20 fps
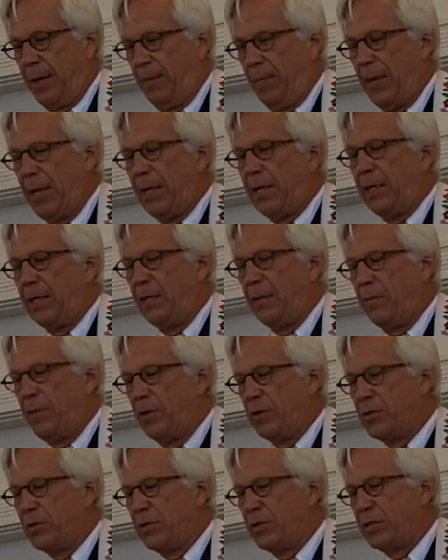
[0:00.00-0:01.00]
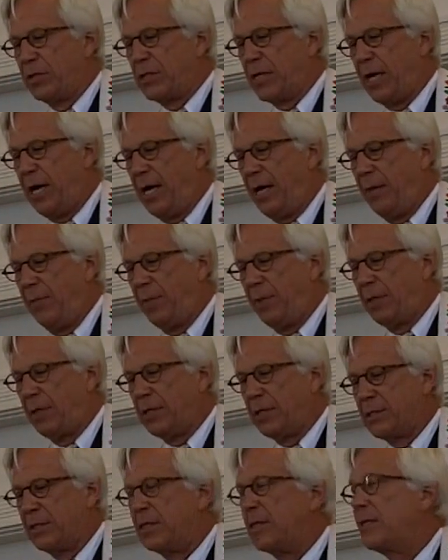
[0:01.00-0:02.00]
making the most of the time
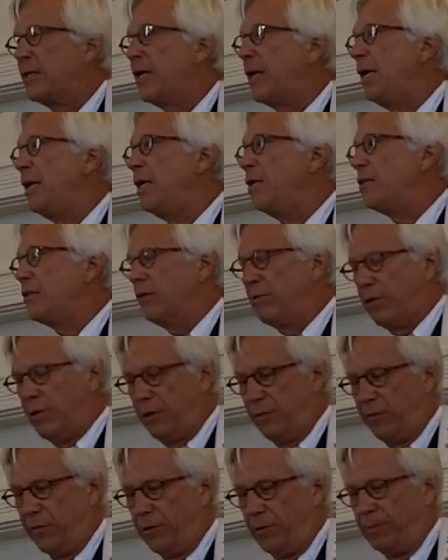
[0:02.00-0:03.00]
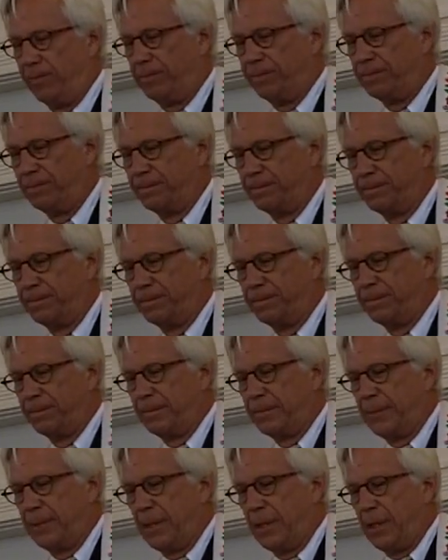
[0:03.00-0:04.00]
because the days are evil.
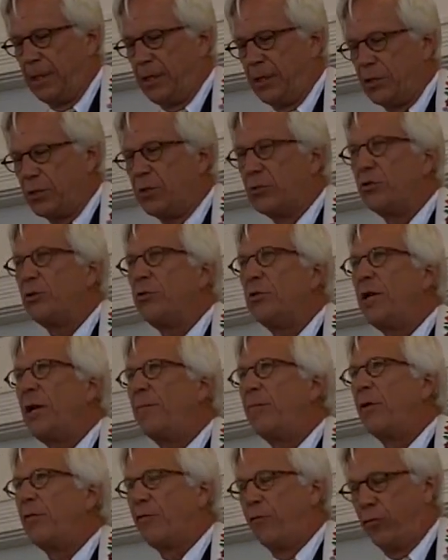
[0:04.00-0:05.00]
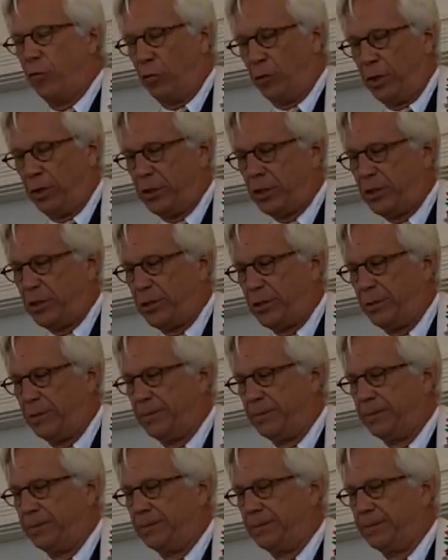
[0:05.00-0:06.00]
So do not be foolish,
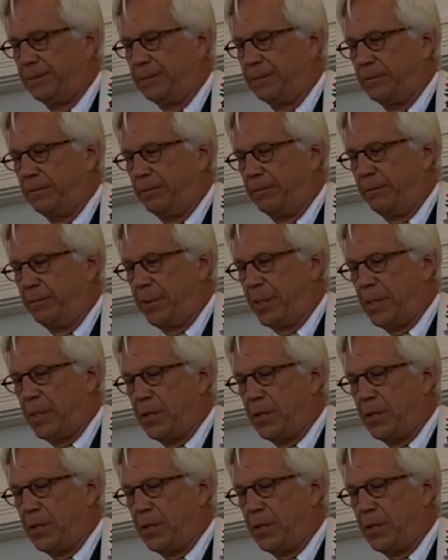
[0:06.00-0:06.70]
but